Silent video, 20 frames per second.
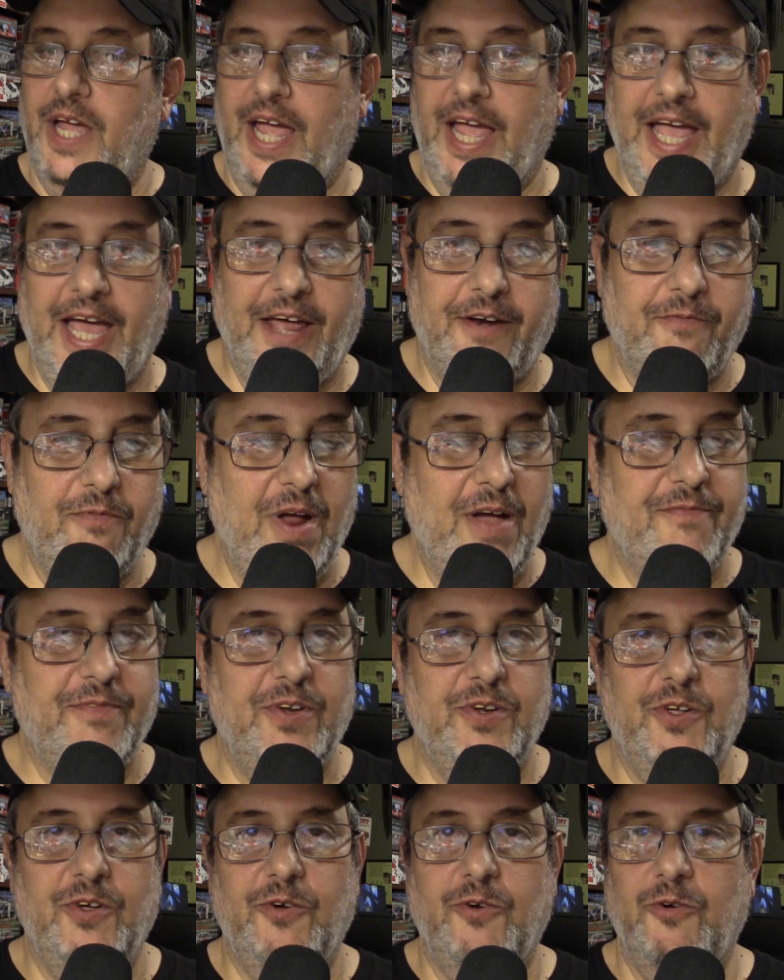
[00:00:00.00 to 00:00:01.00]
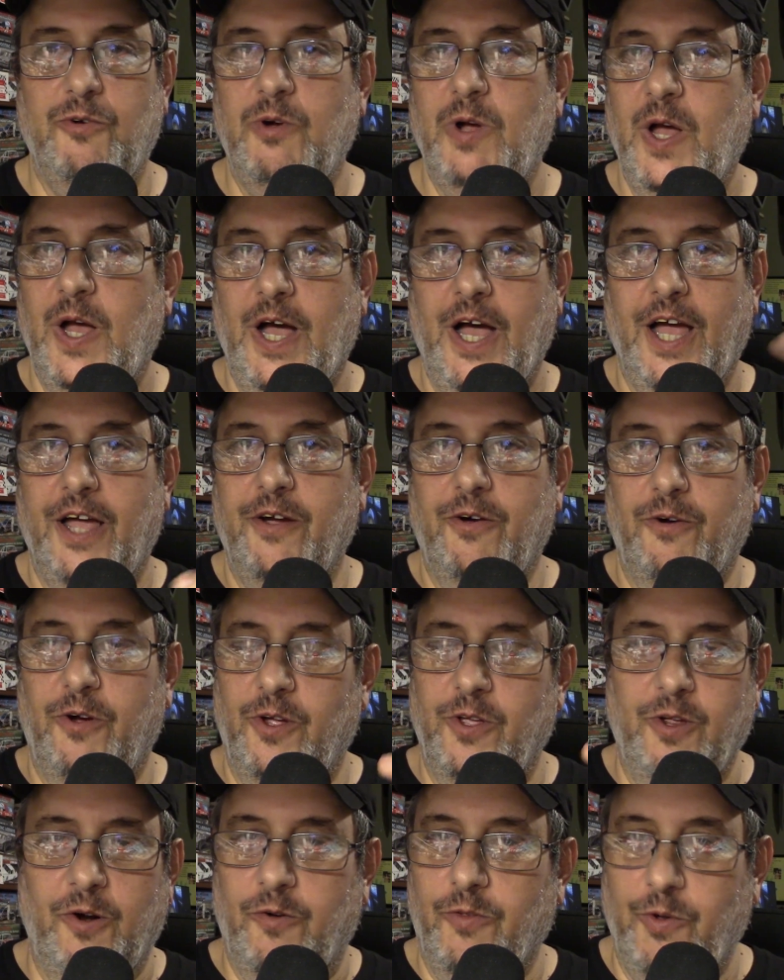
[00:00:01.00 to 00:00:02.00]
Ad revenue,
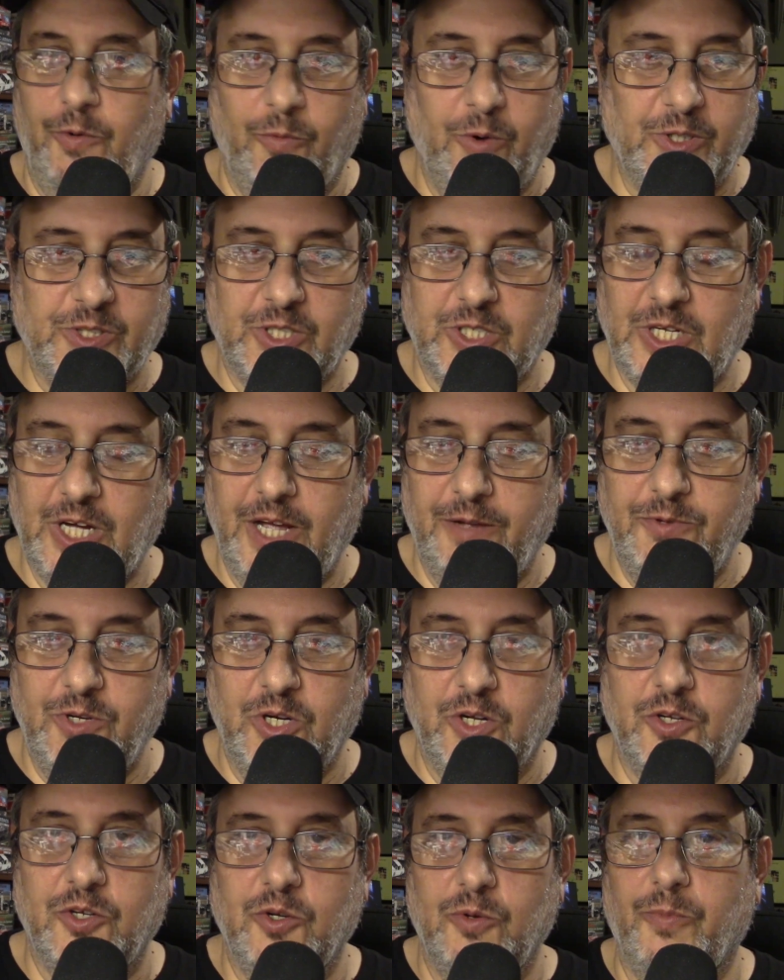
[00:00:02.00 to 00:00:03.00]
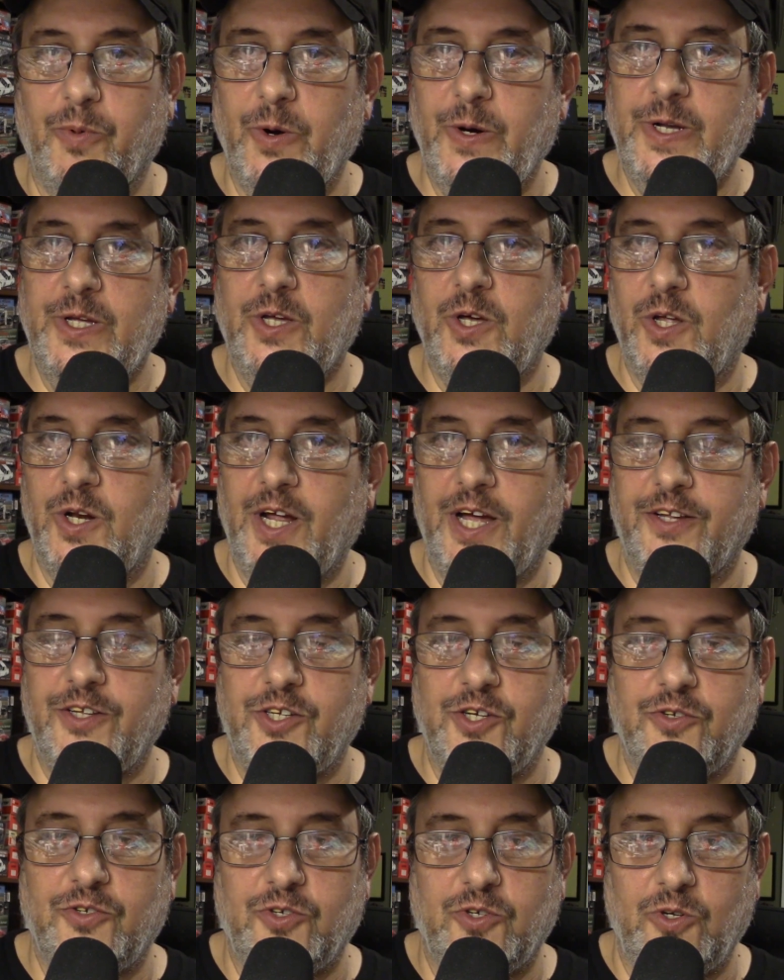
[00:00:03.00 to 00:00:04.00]
you know, there was a time you could do pretty good on
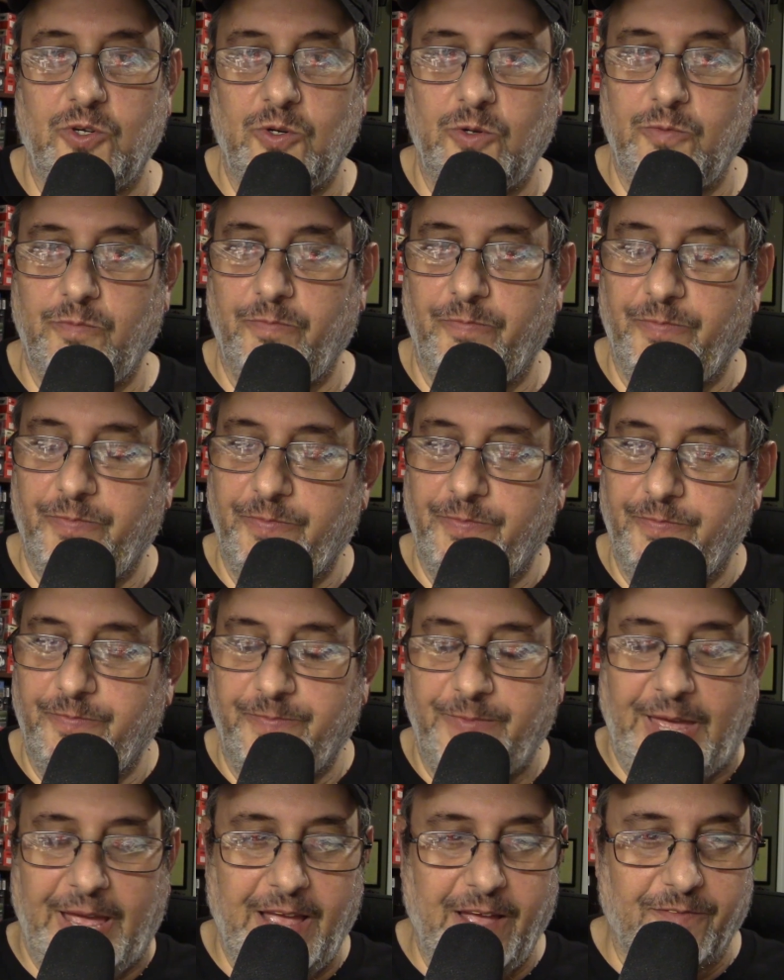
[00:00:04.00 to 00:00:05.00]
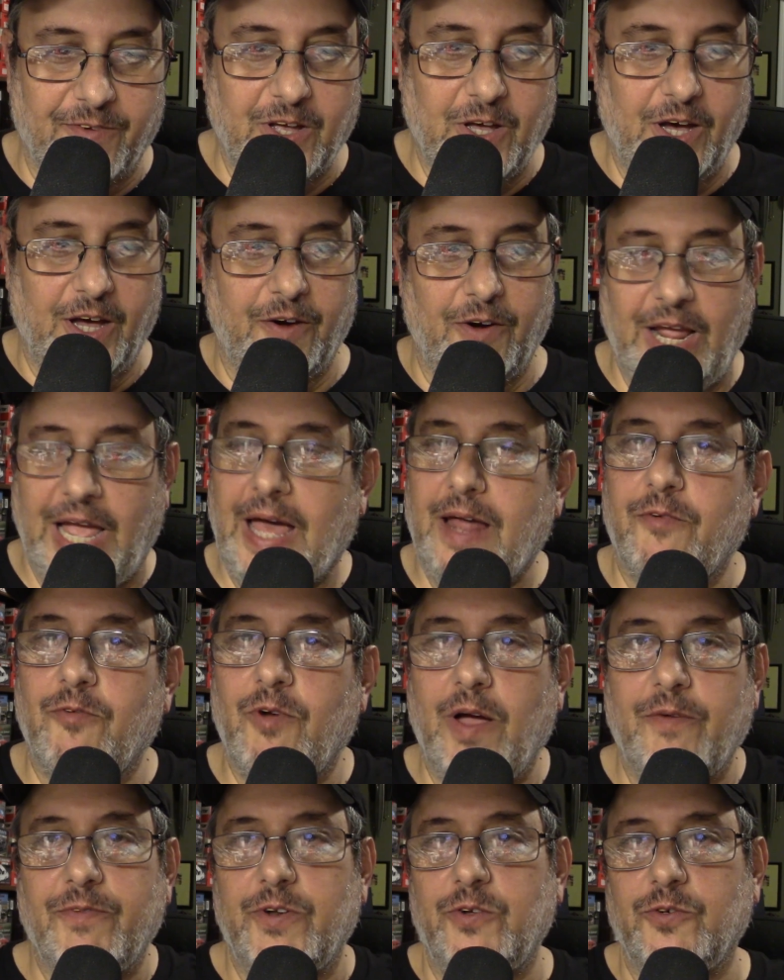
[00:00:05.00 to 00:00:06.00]
YouTube. They have cut ad
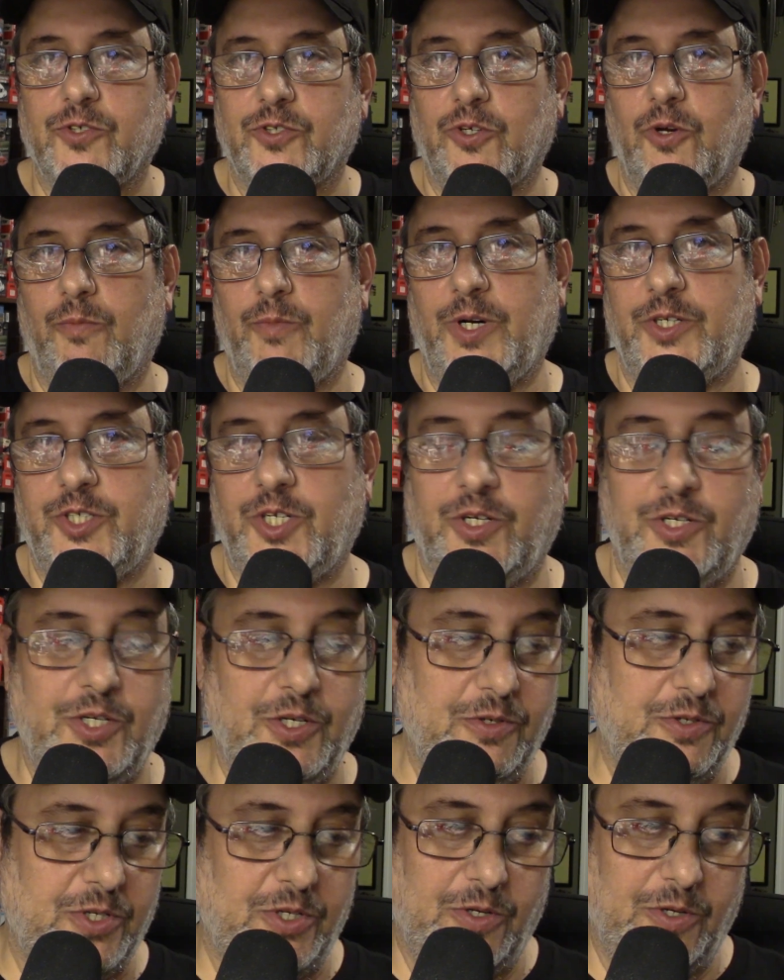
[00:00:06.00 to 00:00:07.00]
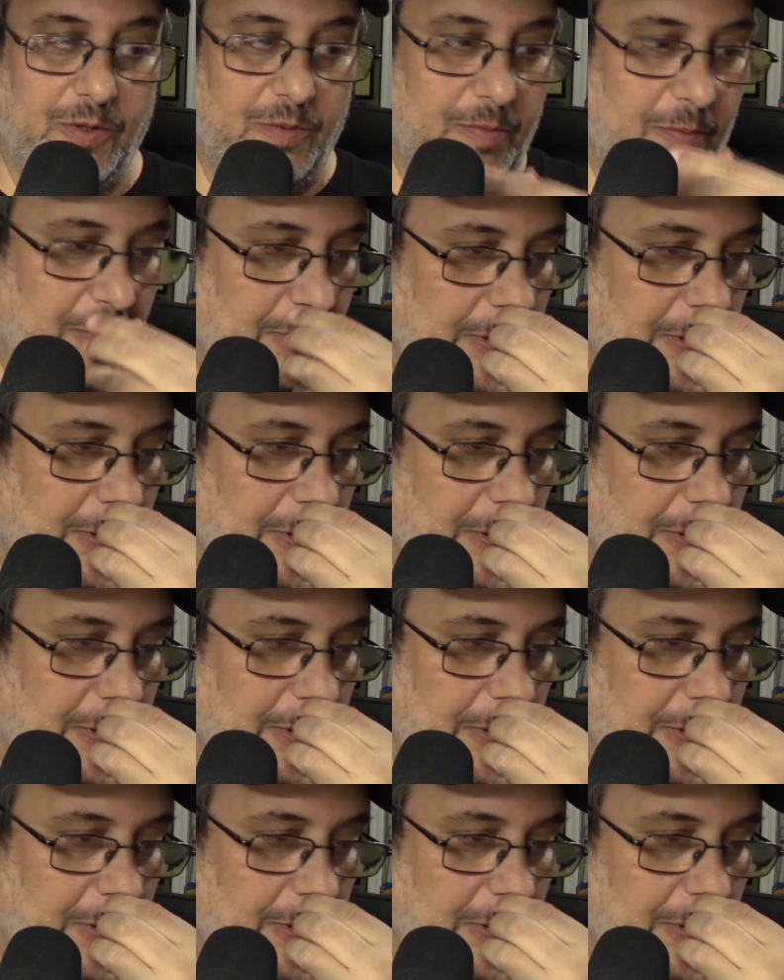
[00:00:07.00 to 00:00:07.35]
revenue so much in YouTube.